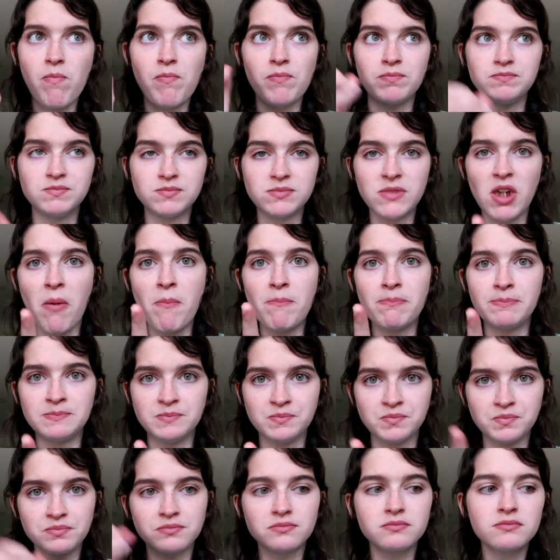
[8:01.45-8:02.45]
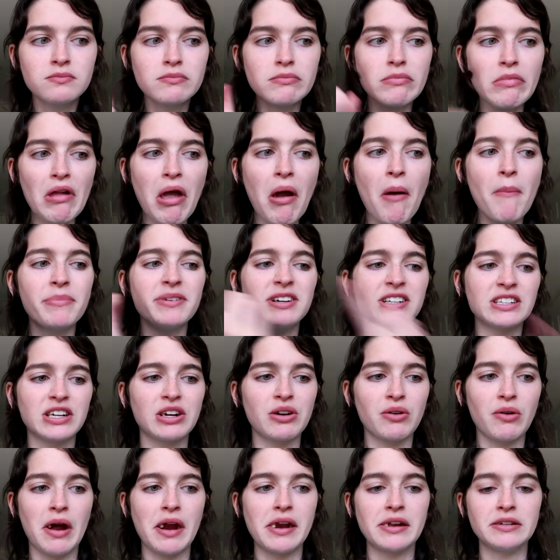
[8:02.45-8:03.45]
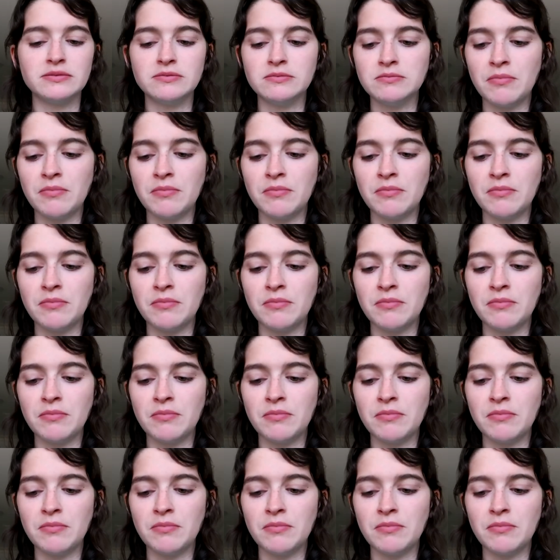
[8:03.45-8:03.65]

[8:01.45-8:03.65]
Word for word: and then I'm gonna get ready.